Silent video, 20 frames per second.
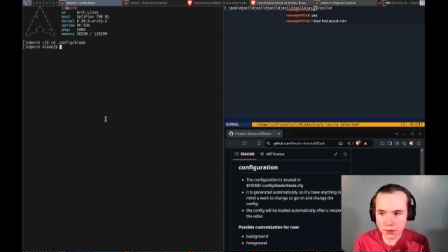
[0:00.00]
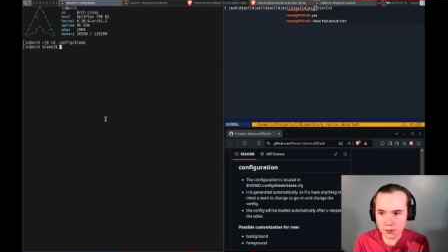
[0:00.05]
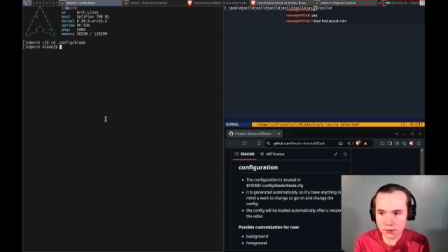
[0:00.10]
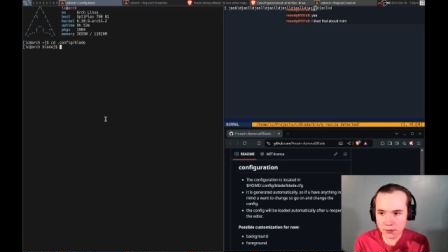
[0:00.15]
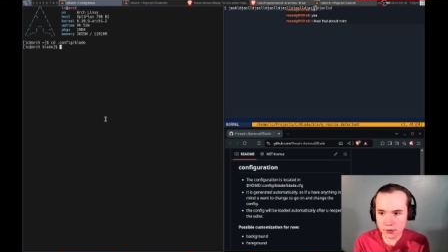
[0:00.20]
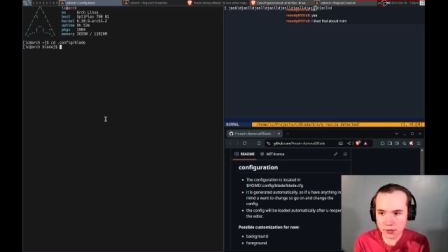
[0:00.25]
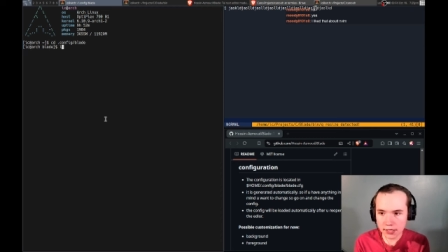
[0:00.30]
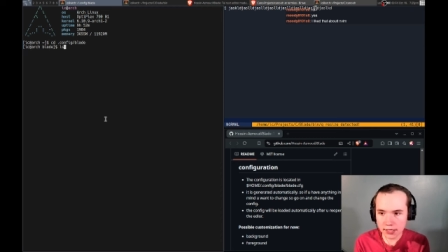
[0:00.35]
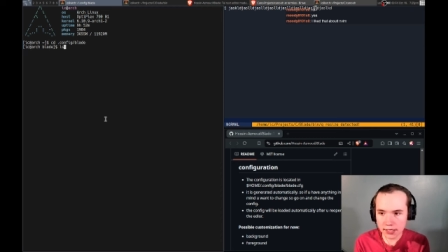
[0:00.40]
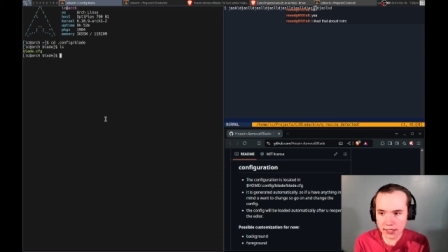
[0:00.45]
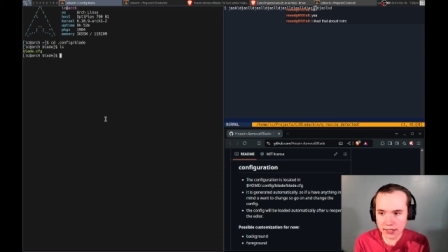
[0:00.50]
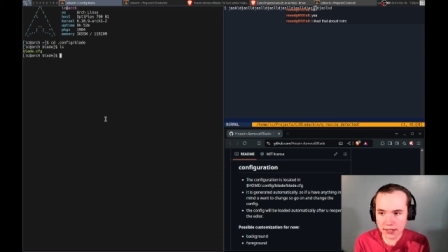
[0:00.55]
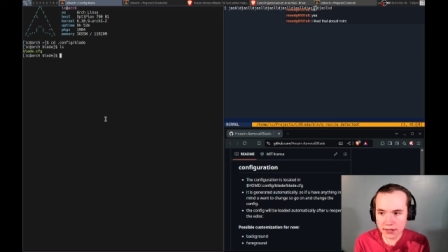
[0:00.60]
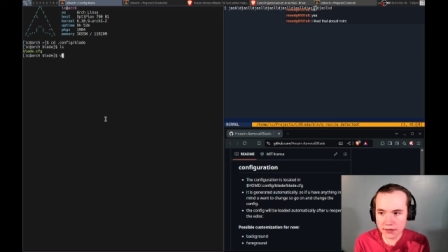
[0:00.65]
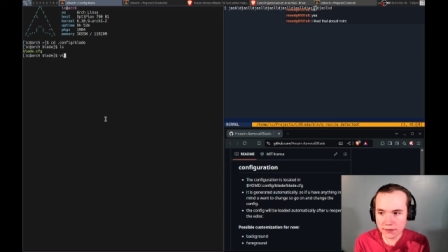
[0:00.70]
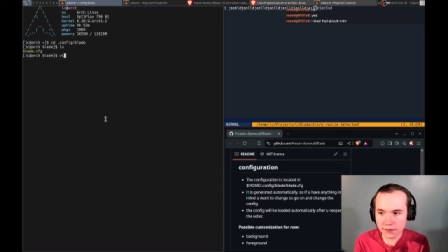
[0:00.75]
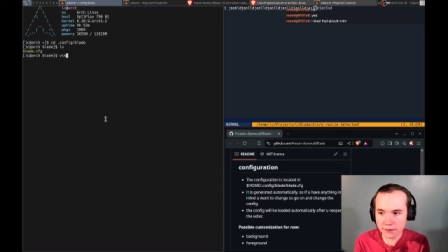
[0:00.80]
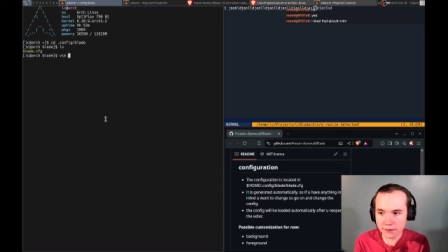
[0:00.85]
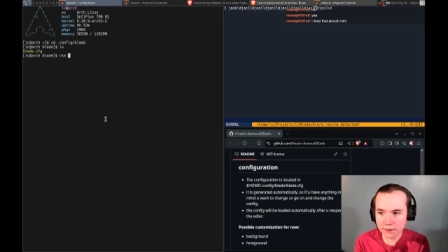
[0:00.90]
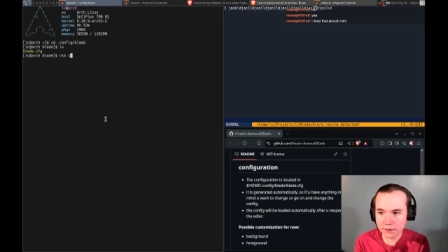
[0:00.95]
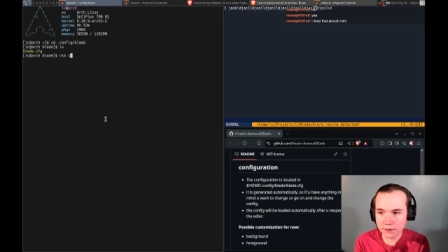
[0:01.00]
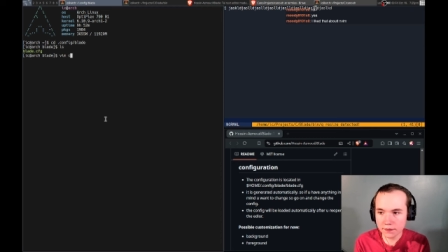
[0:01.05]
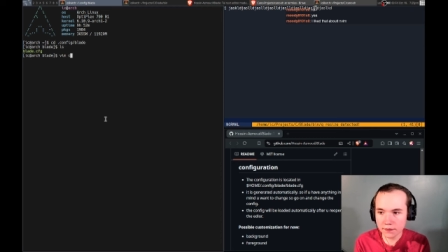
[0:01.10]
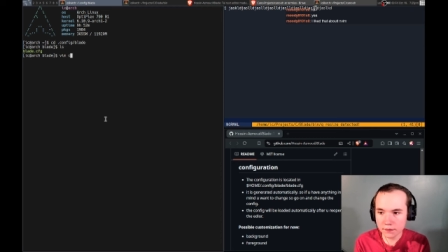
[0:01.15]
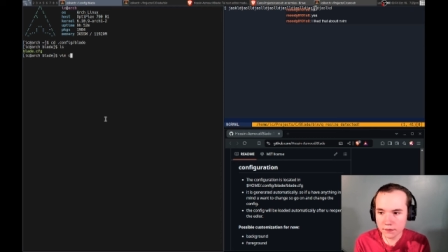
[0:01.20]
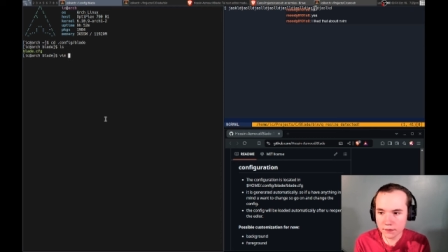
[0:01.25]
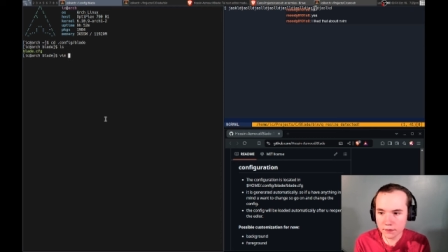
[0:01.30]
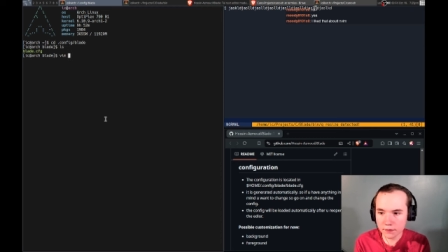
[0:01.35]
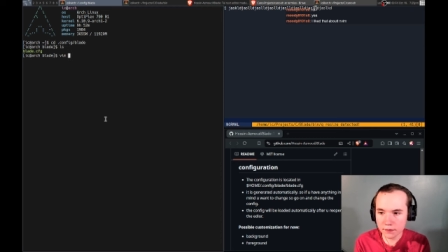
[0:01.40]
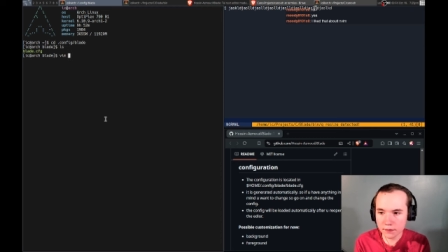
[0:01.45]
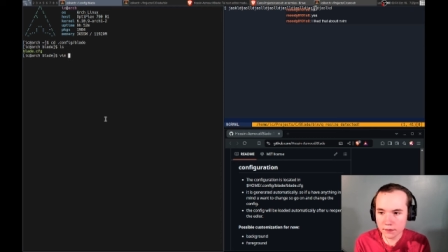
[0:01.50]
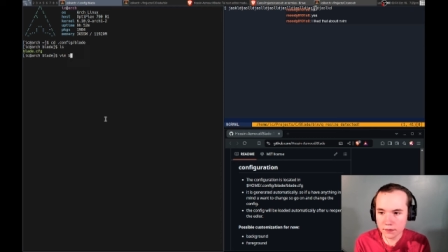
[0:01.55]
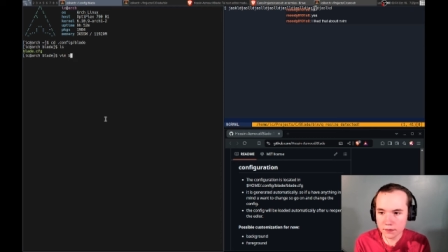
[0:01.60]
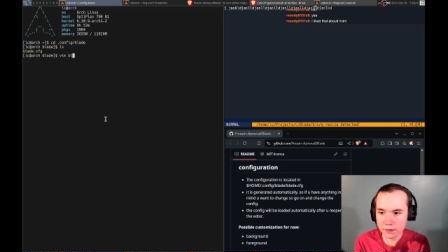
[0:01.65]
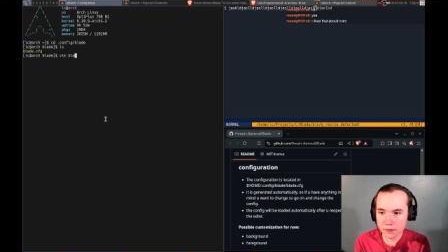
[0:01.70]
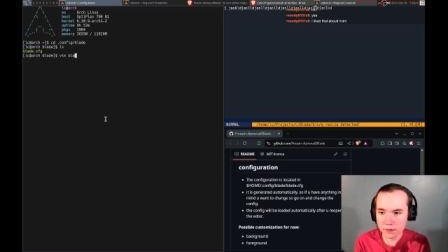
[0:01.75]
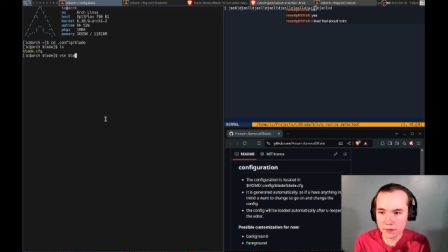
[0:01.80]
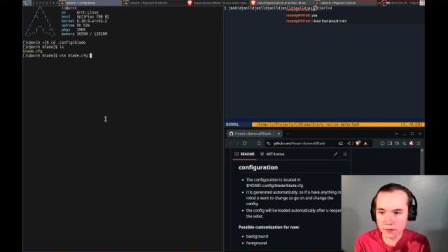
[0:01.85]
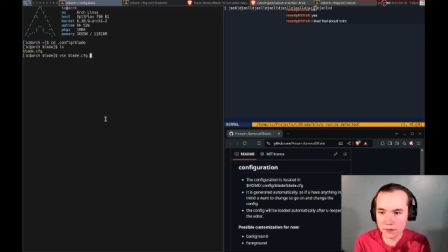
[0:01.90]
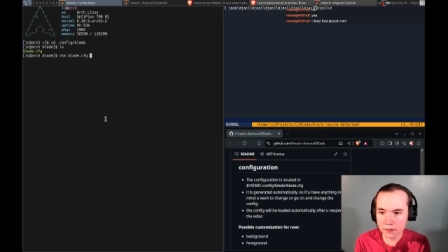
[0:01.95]
Wait, can
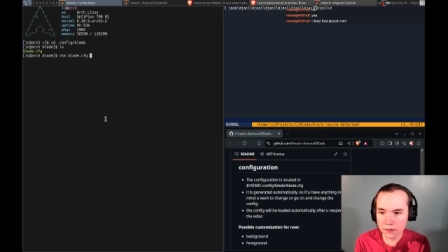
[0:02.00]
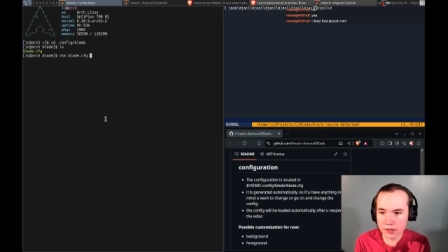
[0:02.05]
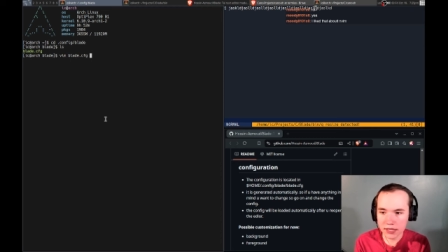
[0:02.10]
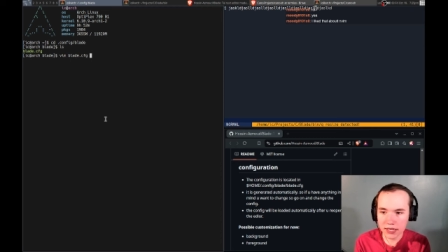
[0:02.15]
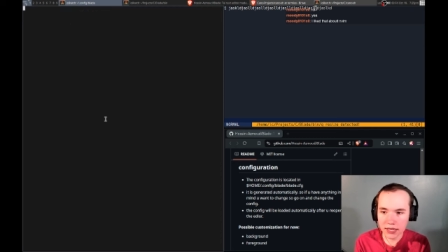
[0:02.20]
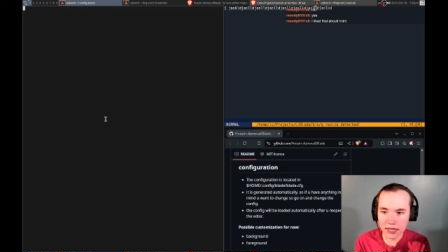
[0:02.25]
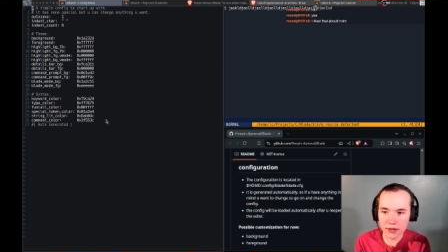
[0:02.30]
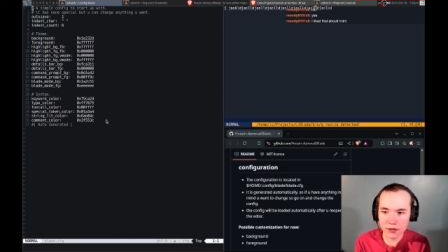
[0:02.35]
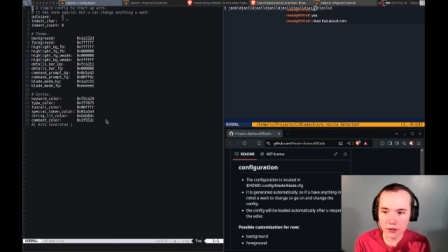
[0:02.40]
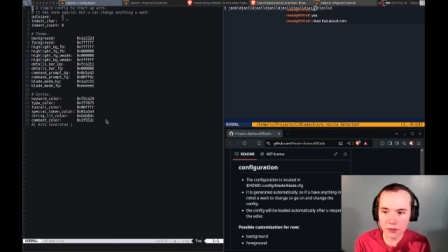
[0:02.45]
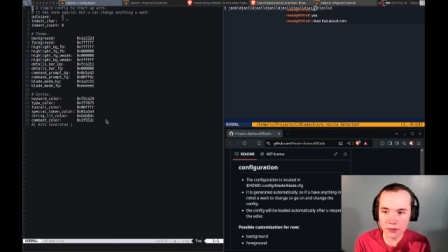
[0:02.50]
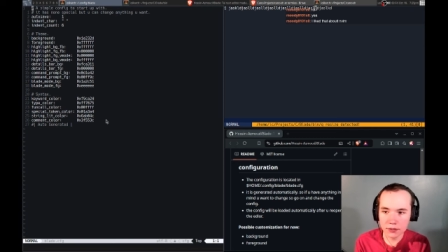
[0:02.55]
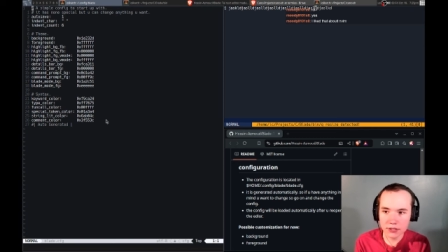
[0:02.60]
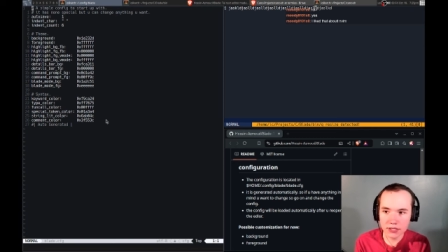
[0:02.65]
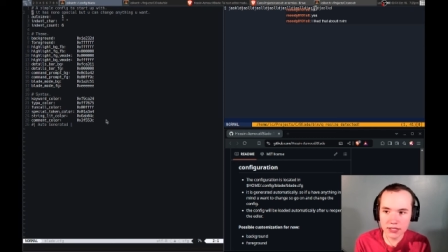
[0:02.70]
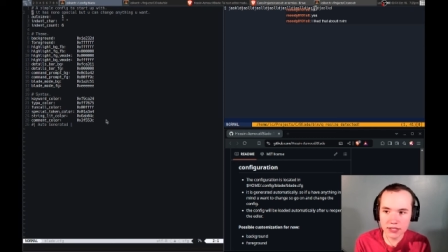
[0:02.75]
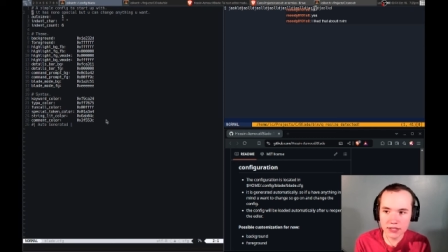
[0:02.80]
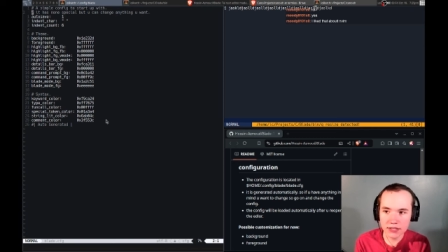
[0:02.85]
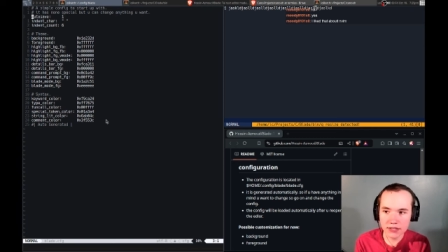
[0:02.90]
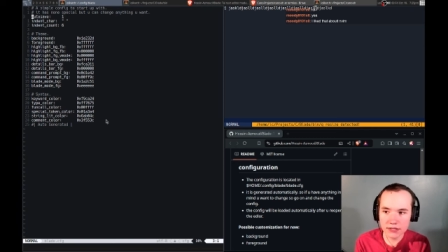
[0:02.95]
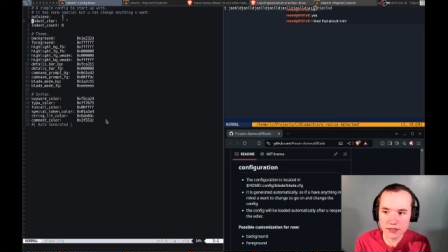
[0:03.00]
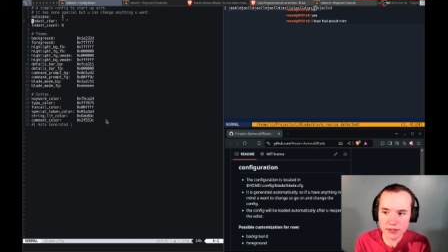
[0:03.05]
I open this?